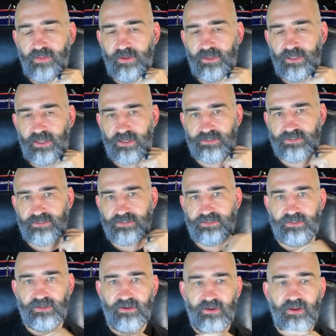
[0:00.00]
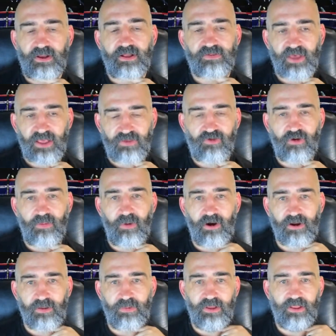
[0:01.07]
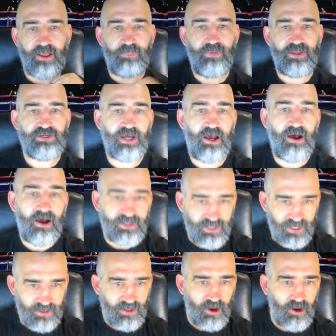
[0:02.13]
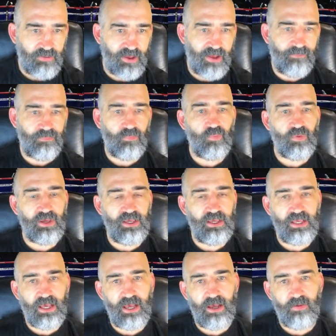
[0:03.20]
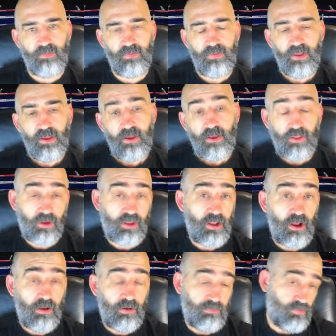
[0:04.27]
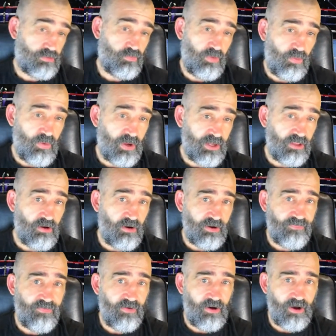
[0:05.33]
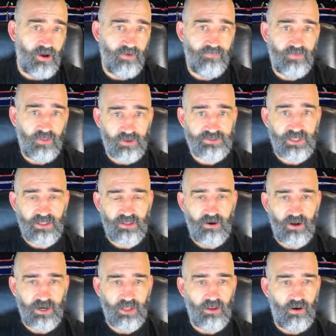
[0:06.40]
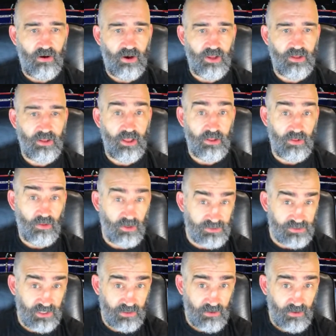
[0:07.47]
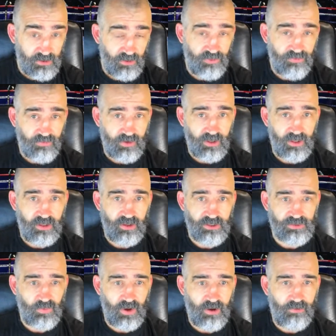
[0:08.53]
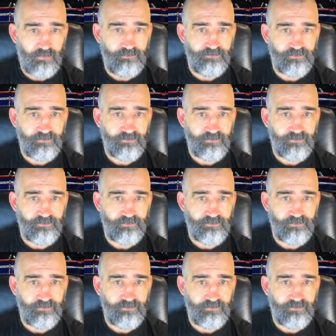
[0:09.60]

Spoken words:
Yes. Thanks for reminding me of that, Big J. I did know that. We won in 95, lost in 99, and lost in 93 as well.